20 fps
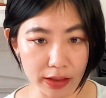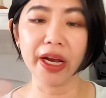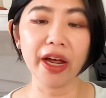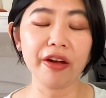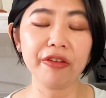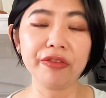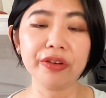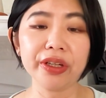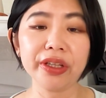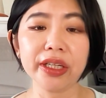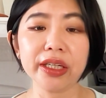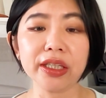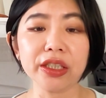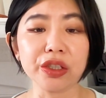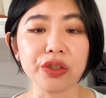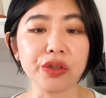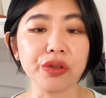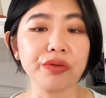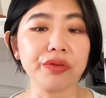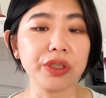Everything
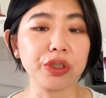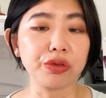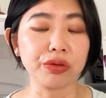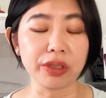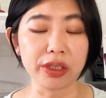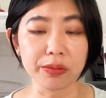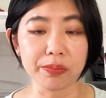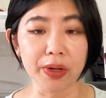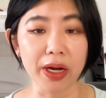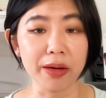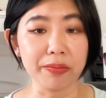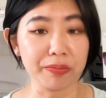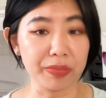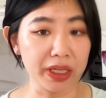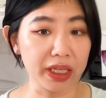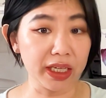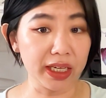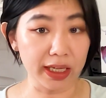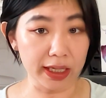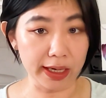is UV treated by
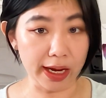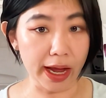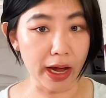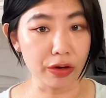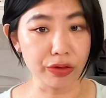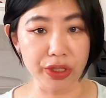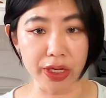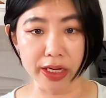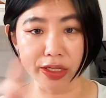me in-house.